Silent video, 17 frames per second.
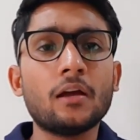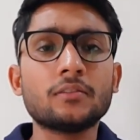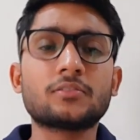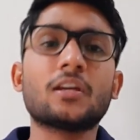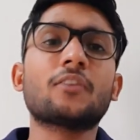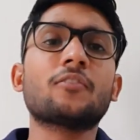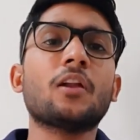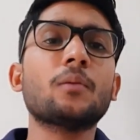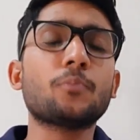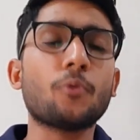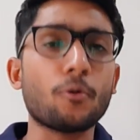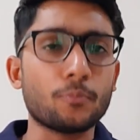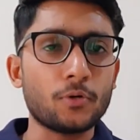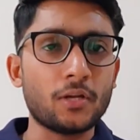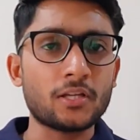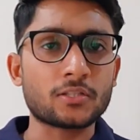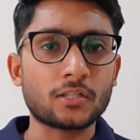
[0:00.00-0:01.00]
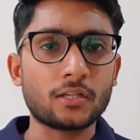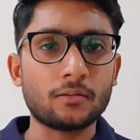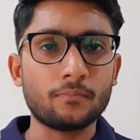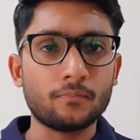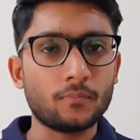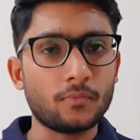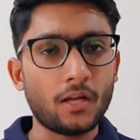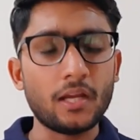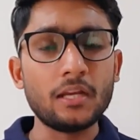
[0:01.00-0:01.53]
general population,
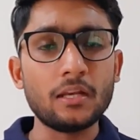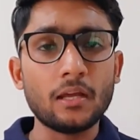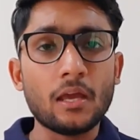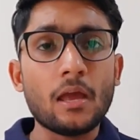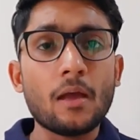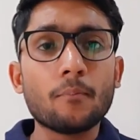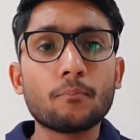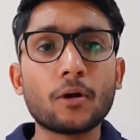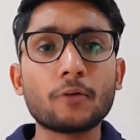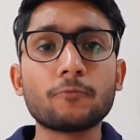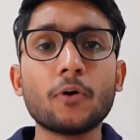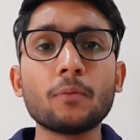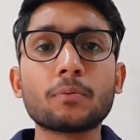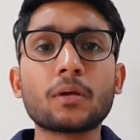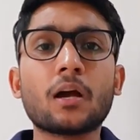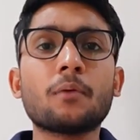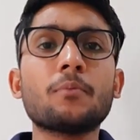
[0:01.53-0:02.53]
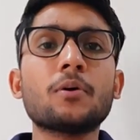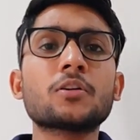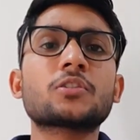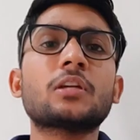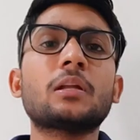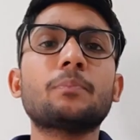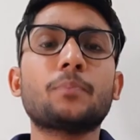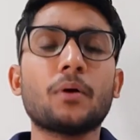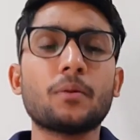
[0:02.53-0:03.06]
right? But for
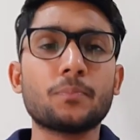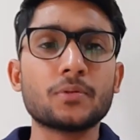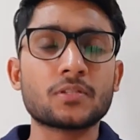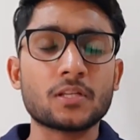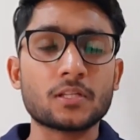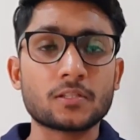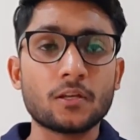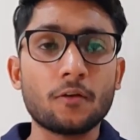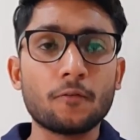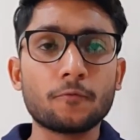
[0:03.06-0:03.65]
commercial purposes,